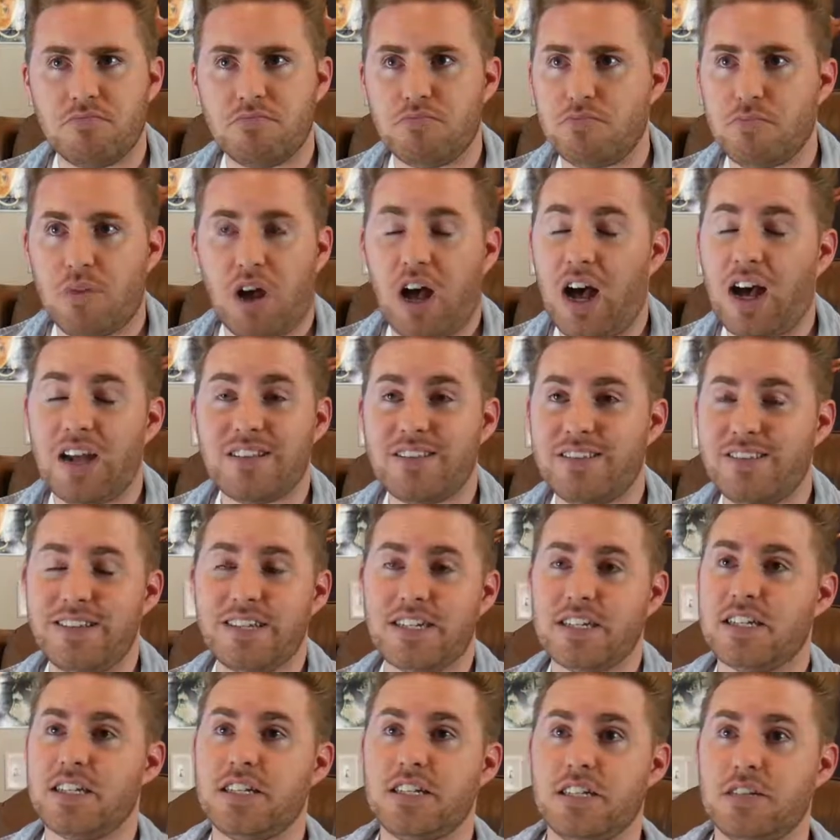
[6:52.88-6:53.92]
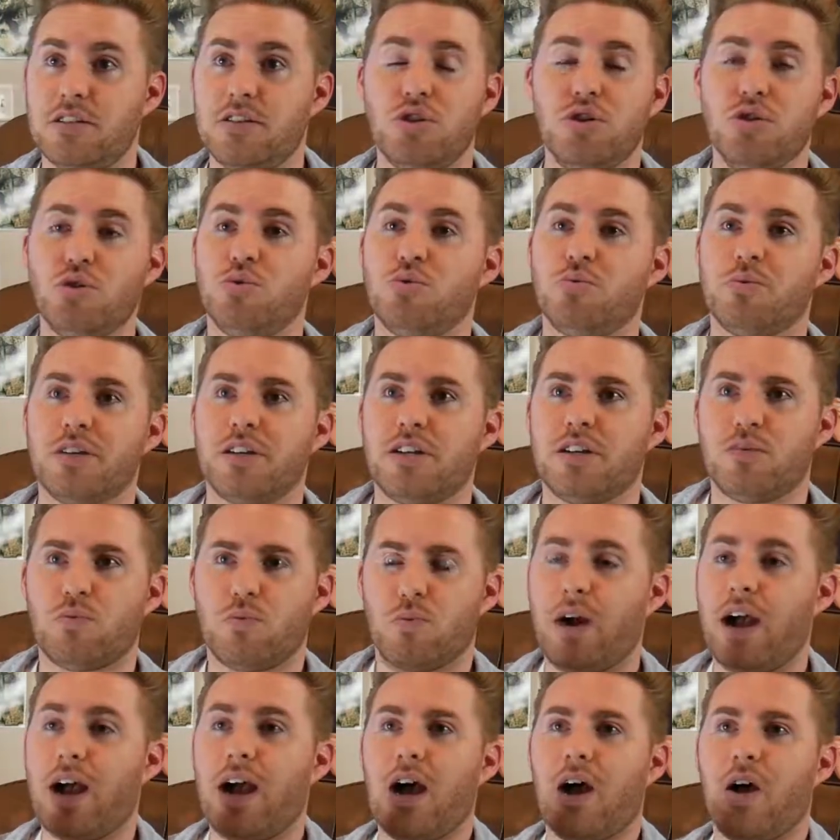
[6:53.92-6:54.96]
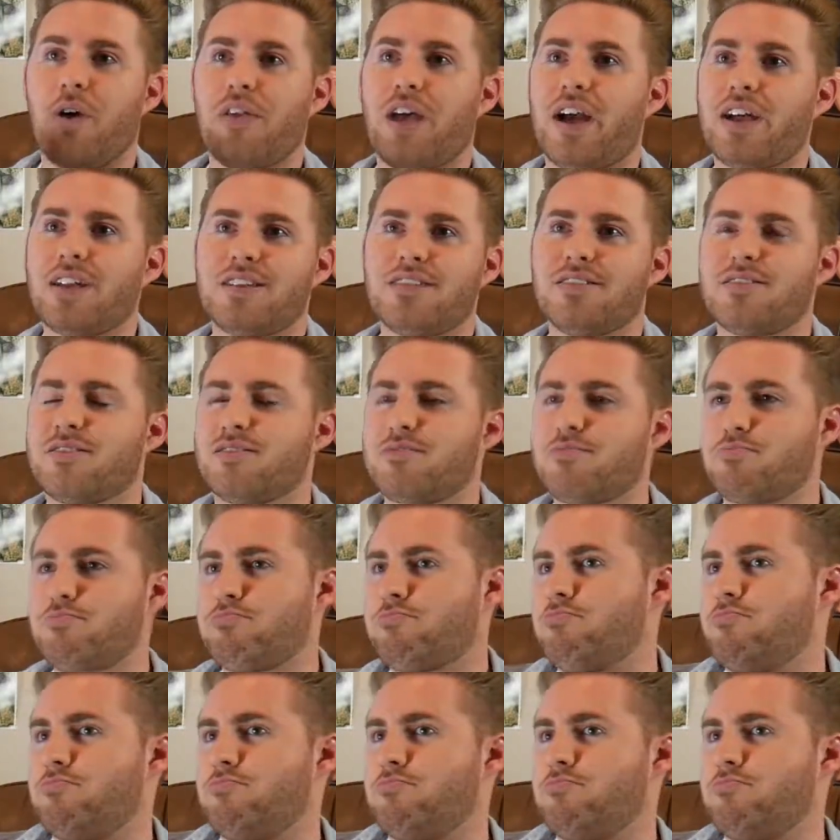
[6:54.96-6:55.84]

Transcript: hot diggity new and wow, that is